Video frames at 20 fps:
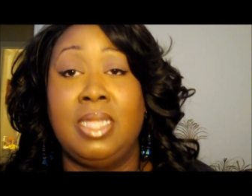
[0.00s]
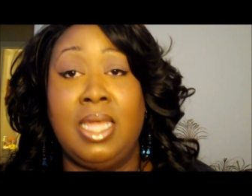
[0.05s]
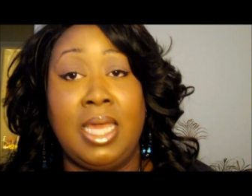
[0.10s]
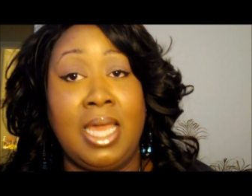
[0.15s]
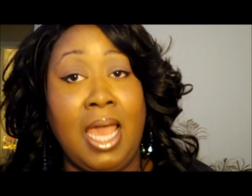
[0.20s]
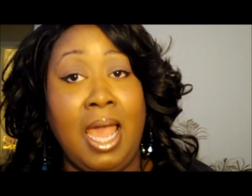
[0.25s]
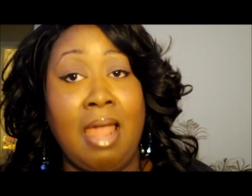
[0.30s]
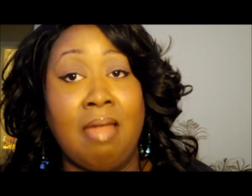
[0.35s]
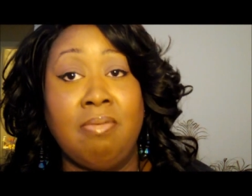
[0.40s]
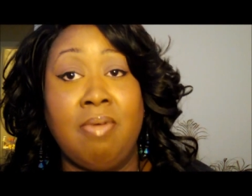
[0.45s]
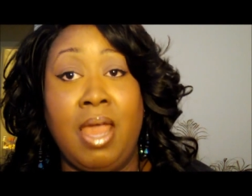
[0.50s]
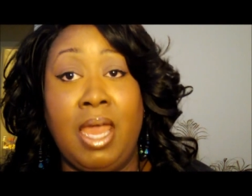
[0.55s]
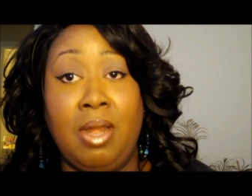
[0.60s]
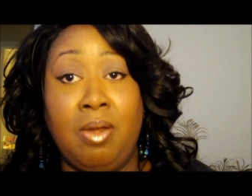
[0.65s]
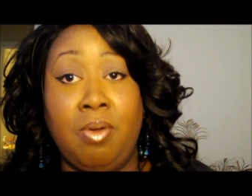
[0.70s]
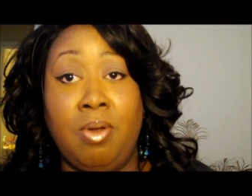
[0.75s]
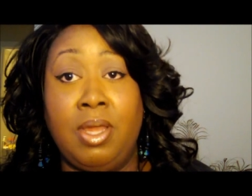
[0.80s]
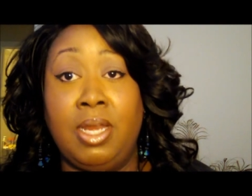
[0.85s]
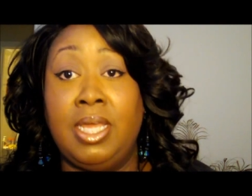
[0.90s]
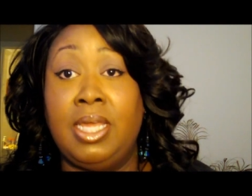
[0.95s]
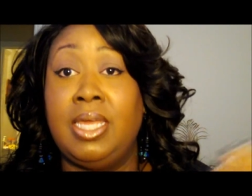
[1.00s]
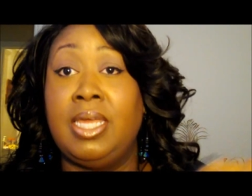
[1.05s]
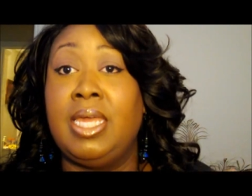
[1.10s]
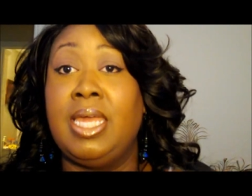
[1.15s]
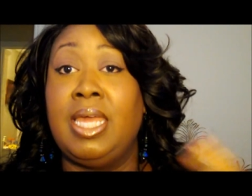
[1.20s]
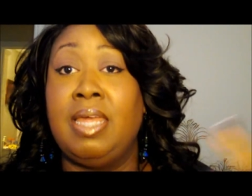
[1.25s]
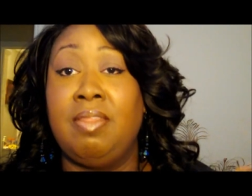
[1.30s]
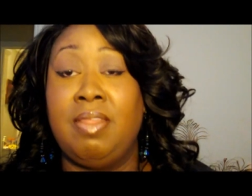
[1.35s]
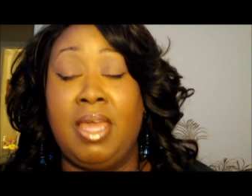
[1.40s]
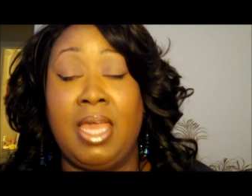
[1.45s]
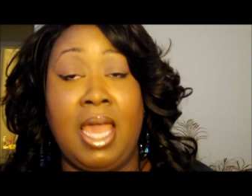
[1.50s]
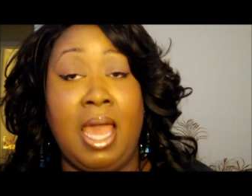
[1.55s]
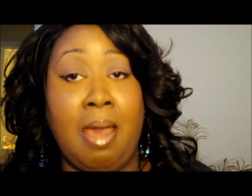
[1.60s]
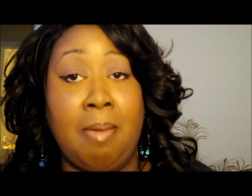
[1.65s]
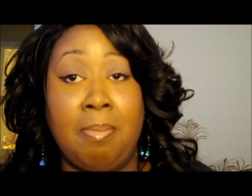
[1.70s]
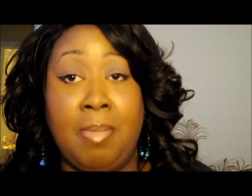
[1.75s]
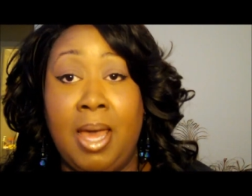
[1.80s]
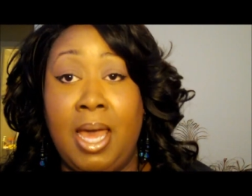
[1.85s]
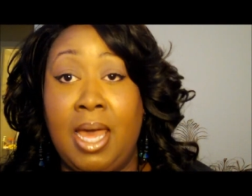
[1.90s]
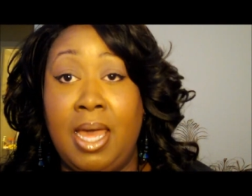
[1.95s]
they got right on it and they
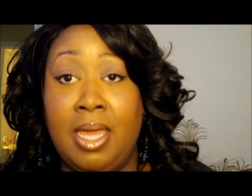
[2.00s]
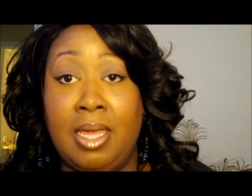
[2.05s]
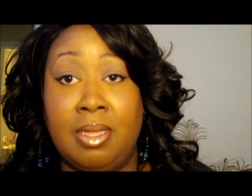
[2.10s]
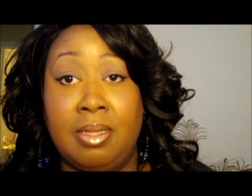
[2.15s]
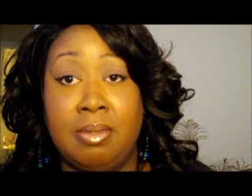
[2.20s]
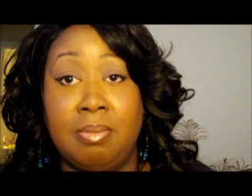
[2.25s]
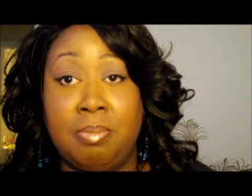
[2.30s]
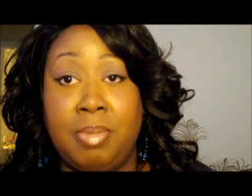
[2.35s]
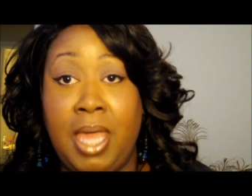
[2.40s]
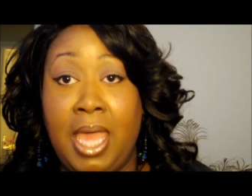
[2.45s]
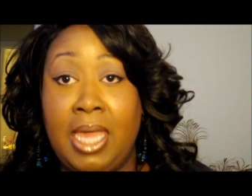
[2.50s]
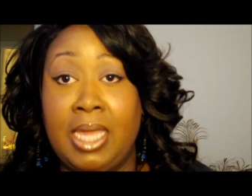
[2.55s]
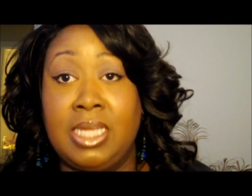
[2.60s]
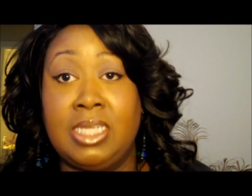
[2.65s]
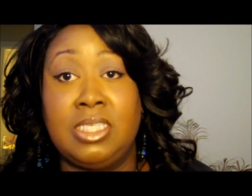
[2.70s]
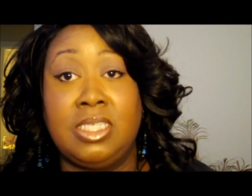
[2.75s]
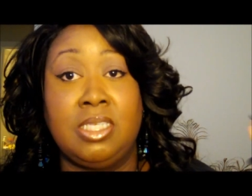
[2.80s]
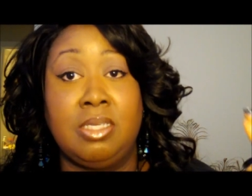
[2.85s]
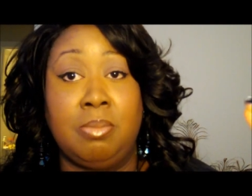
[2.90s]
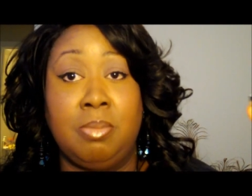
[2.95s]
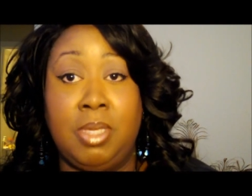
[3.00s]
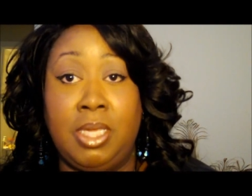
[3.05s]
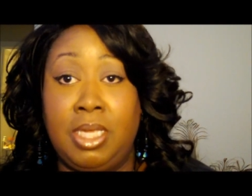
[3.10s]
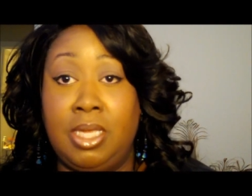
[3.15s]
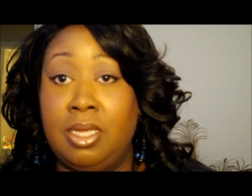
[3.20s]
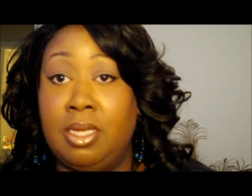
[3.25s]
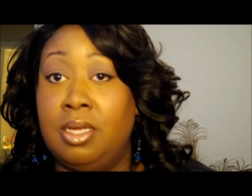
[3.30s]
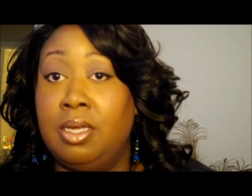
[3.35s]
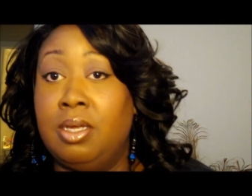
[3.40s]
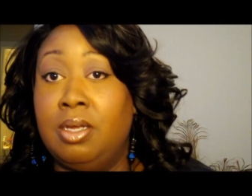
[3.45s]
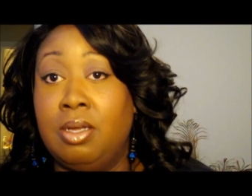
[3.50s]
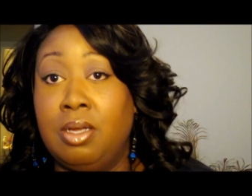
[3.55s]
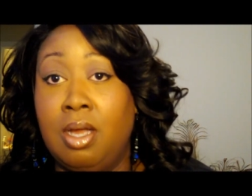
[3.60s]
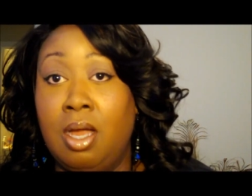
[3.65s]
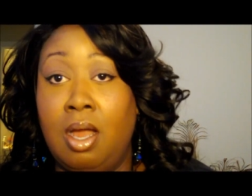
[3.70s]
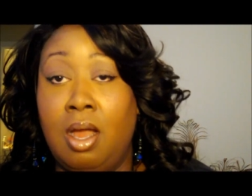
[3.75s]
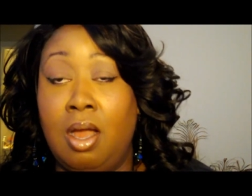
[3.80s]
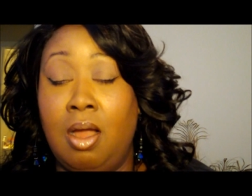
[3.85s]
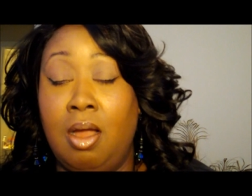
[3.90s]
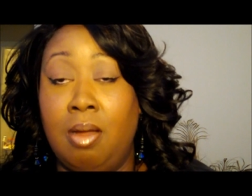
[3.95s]
got my package to me
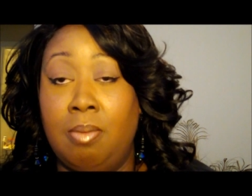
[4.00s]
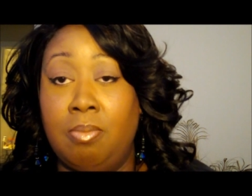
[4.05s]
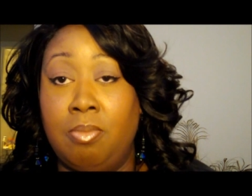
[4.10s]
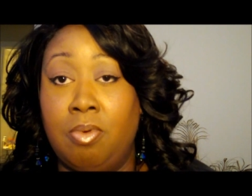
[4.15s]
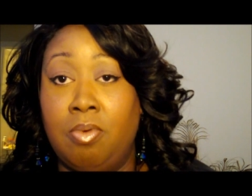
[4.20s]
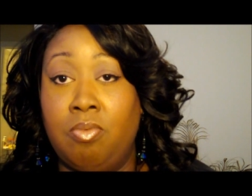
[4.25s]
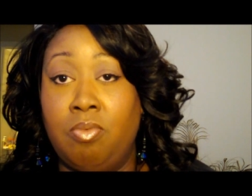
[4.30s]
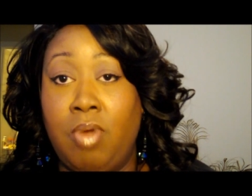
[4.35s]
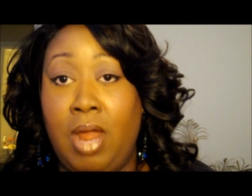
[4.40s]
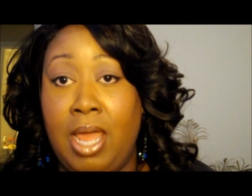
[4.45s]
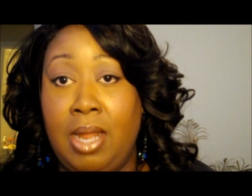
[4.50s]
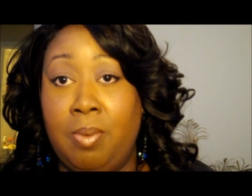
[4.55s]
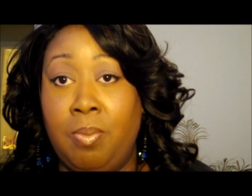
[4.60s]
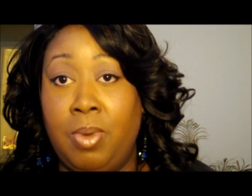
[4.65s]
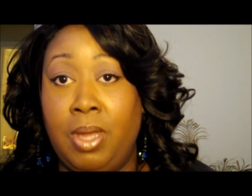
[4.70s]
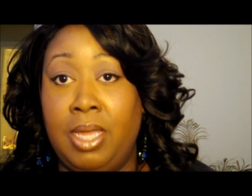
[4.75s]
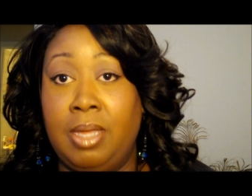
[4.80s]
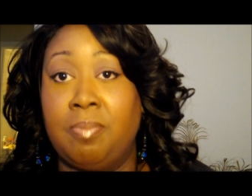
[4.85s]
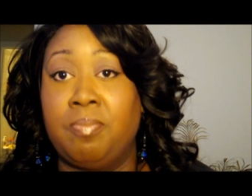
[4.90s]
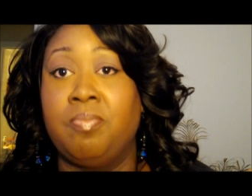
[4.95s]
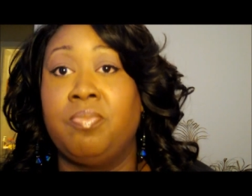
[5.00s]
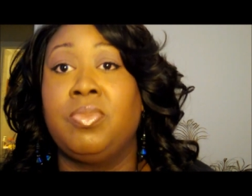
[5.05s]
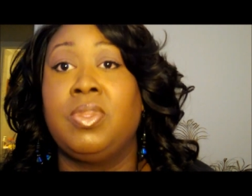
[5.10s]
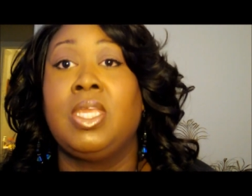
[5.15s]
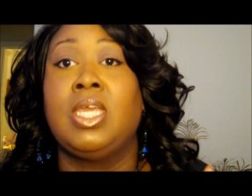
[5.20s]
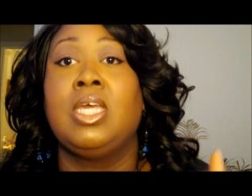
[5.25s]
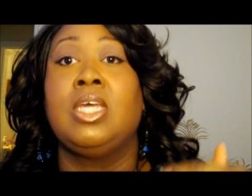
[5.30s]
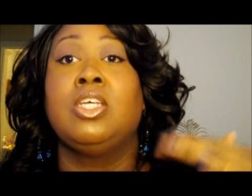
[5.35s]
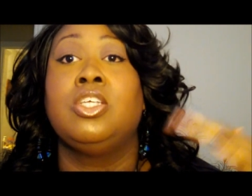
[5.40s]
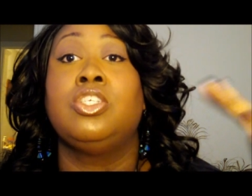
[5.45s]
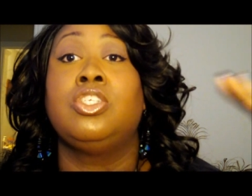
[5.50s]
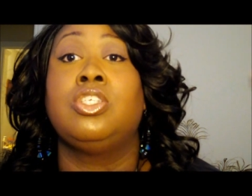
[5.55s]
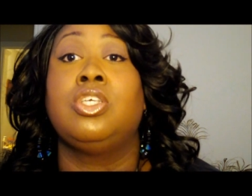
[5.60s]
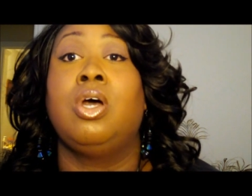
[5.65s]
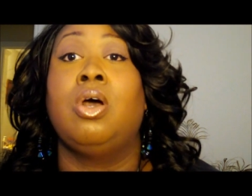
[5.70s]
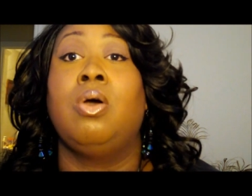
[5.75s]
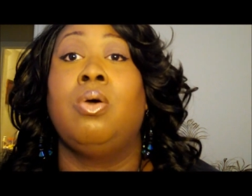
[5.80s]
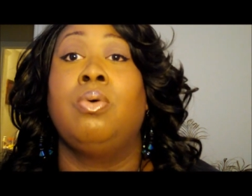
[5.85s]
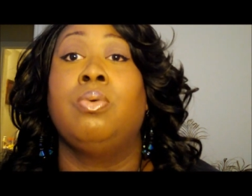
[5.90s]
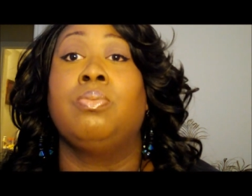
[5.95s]
um, right away.
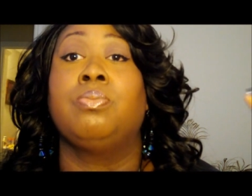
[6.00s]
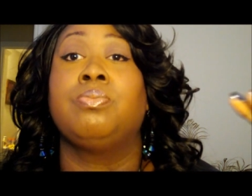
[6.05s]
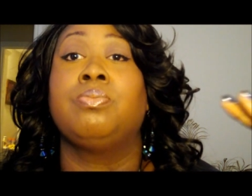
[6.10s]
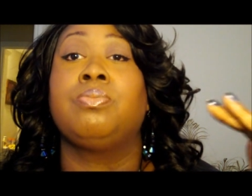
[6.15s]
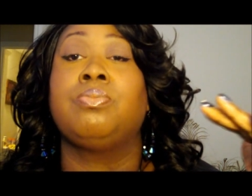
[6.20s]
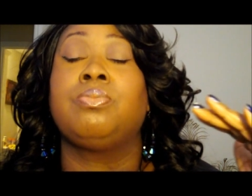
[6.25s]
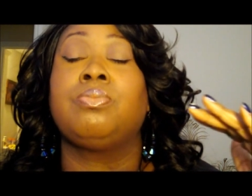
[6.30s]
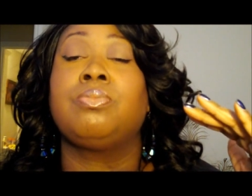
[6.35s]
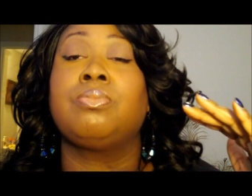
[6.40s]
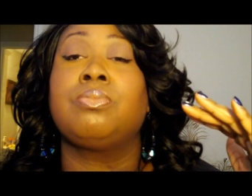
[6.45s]
So